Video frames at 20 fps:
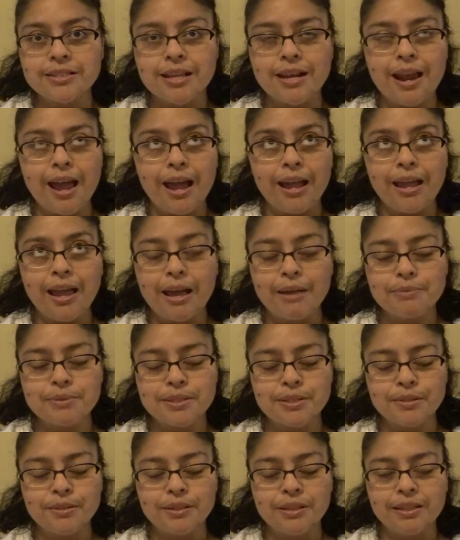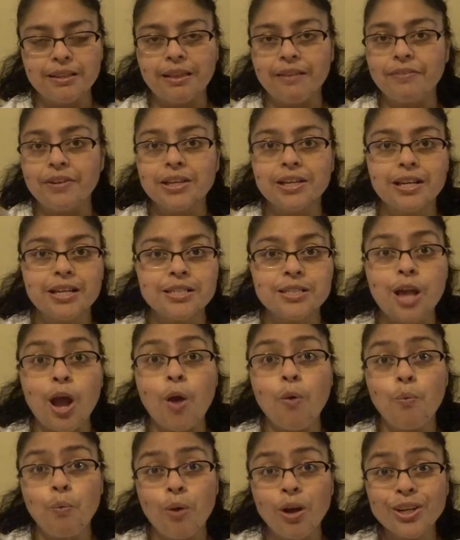and I absolutely love it, because
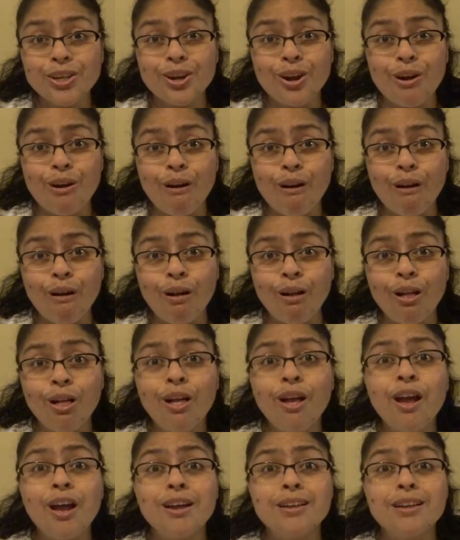what girl